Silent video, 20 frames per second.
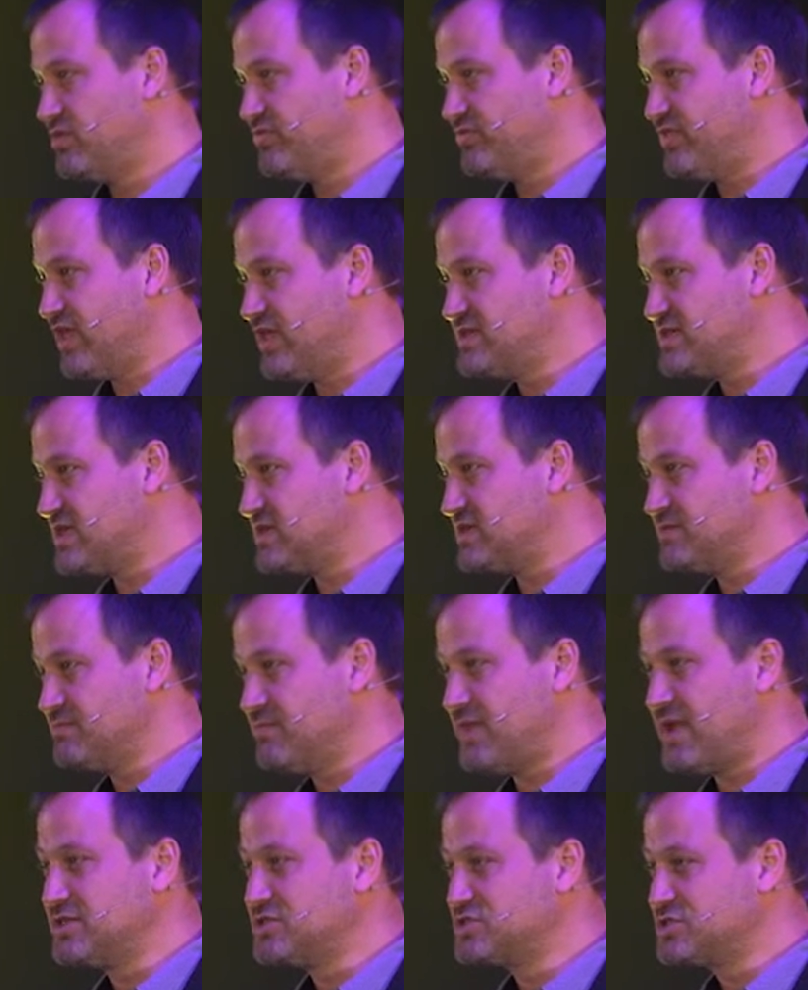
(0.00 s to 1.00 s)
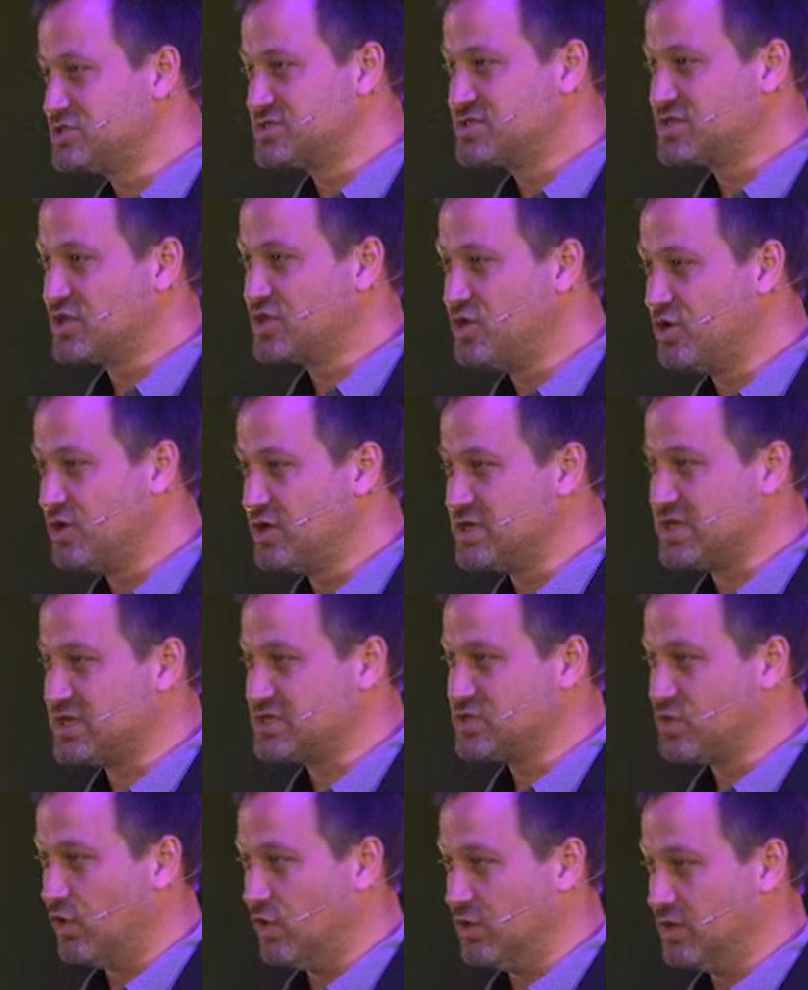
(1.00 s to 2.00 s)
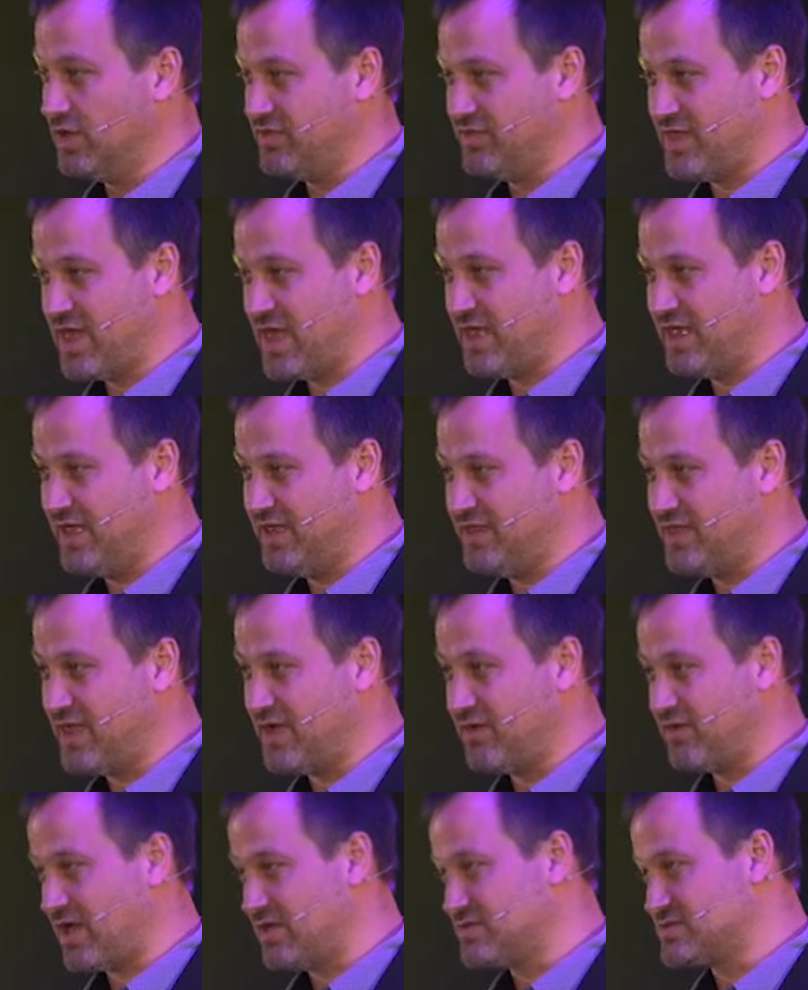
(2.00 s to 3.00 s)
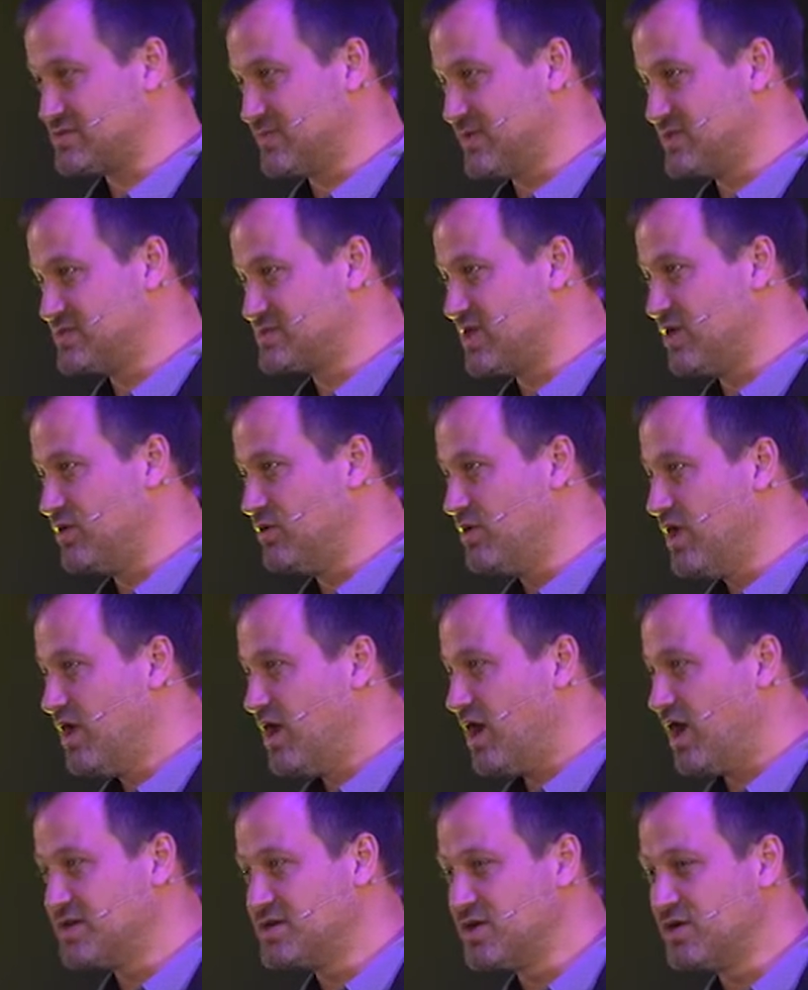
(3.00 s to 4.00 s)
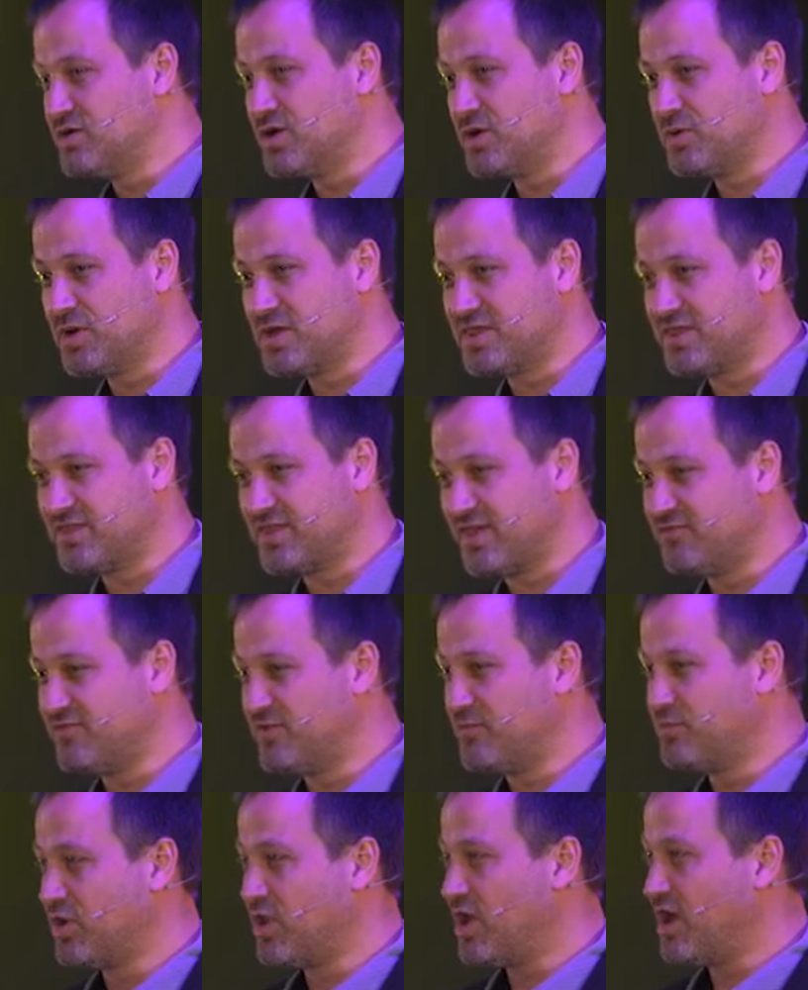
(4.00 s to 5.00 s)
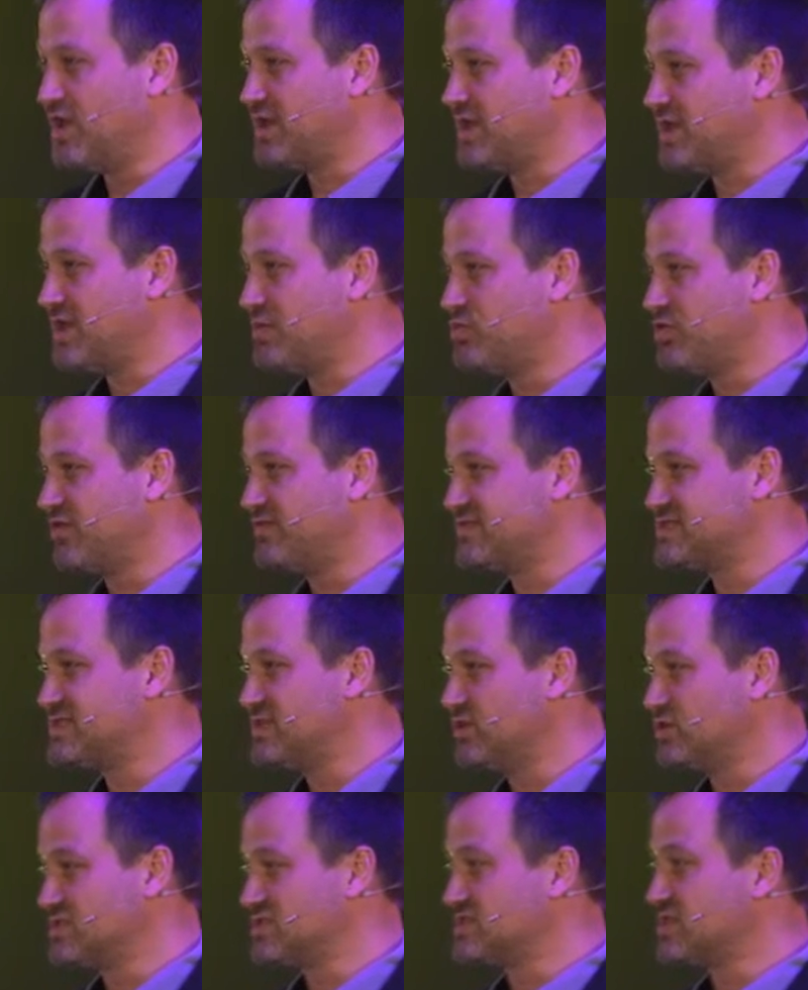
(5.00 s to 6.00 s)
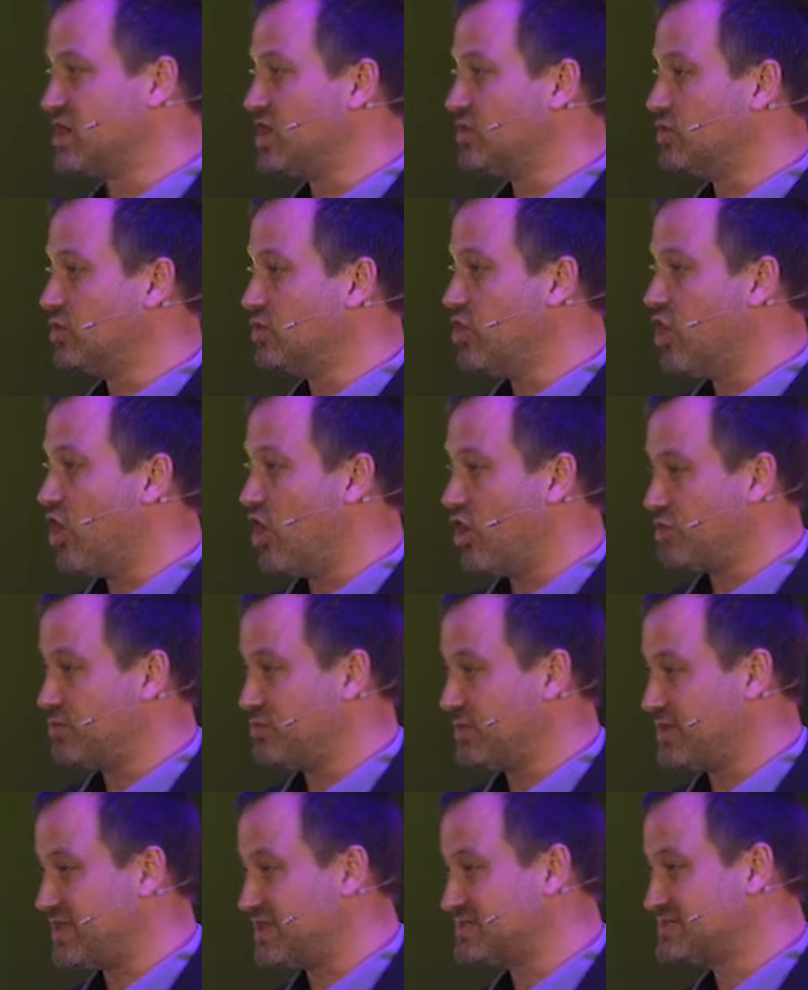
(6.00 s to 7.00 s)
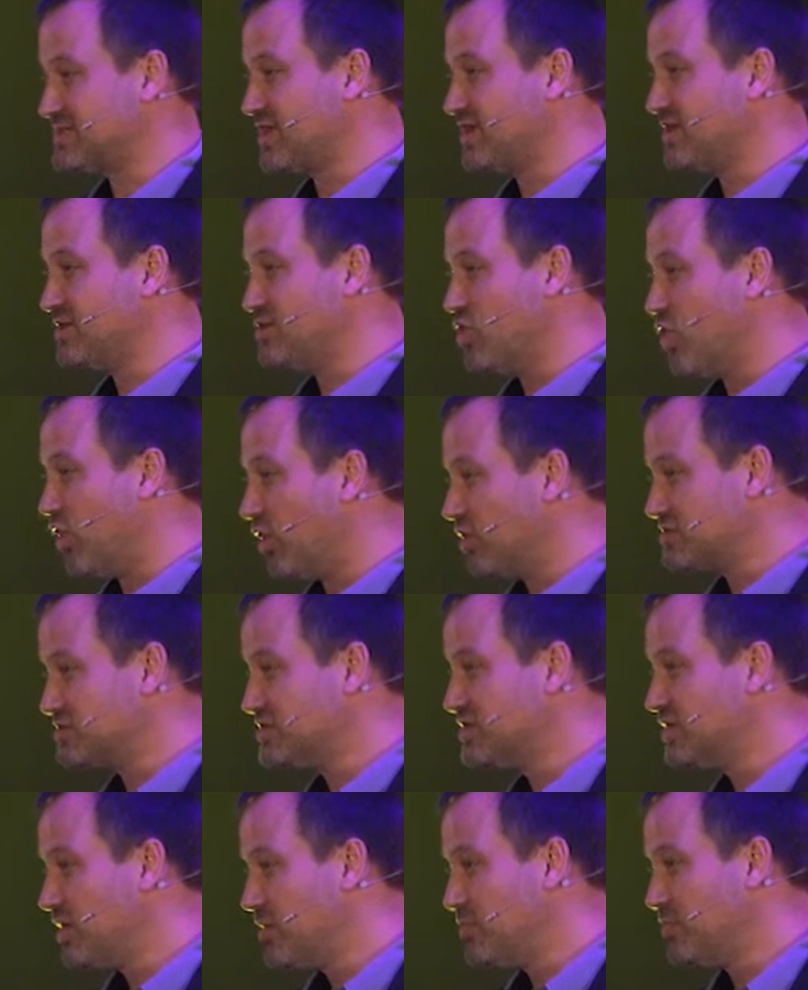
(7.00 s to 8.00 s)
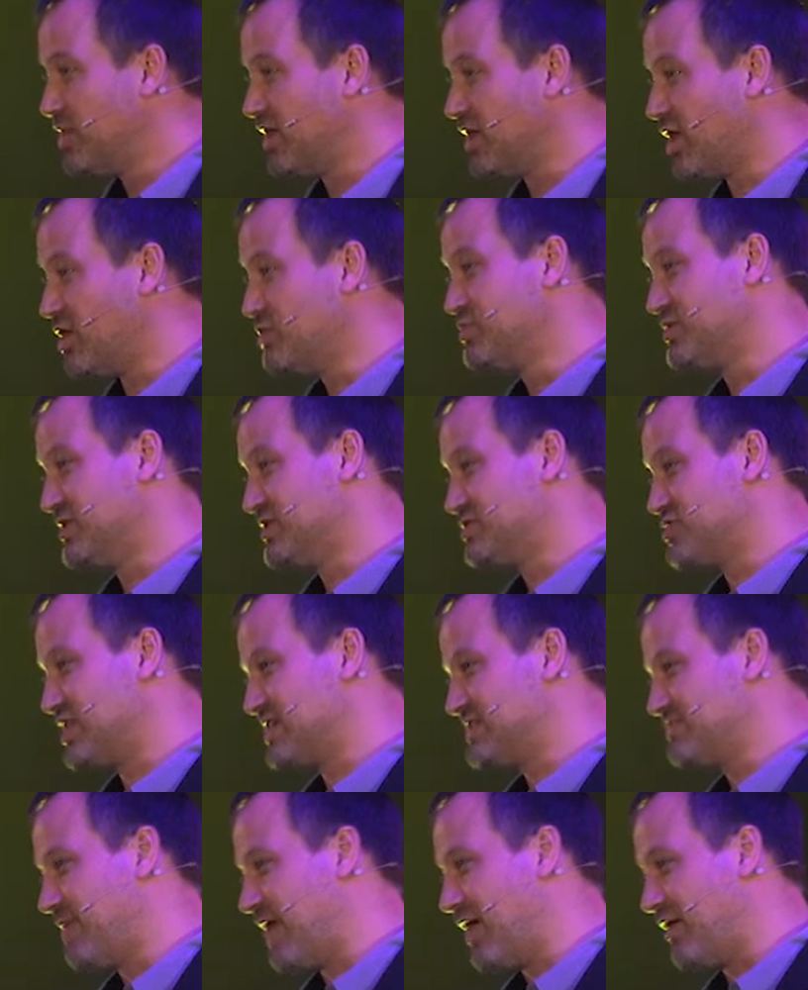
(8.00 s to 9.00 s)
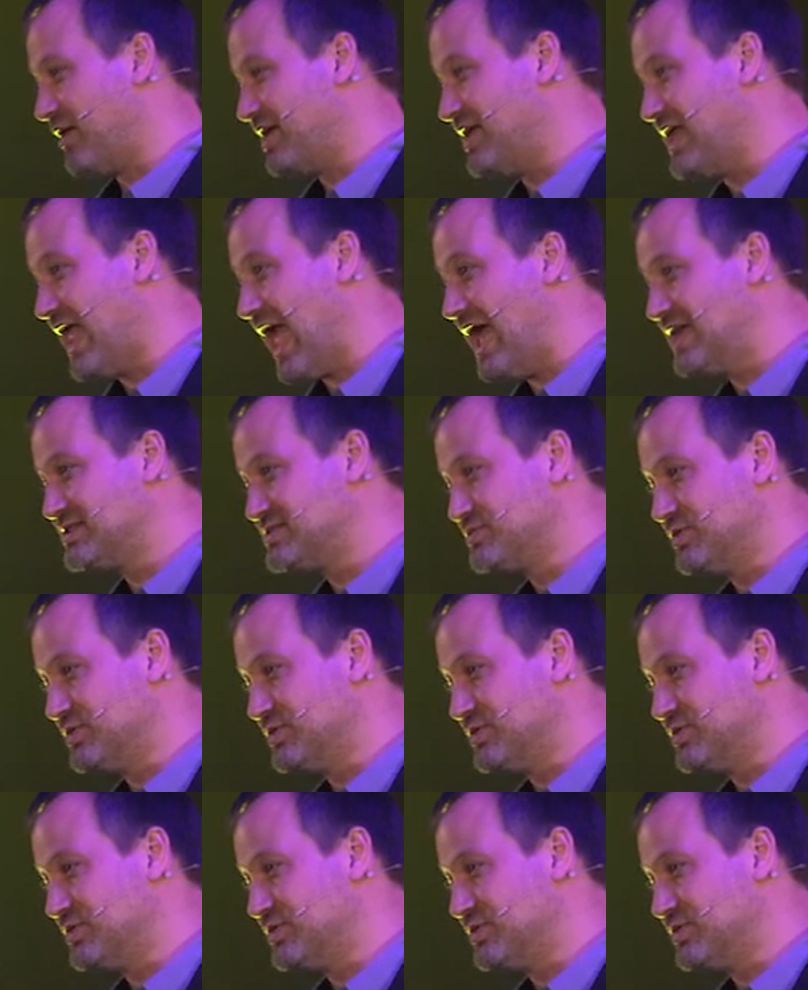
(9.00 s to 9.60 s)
they didn't mention security at all in their, in their announcement. So I don't know whether they've applied any privacy or design or not, but they're certainly not being open and transparent yet.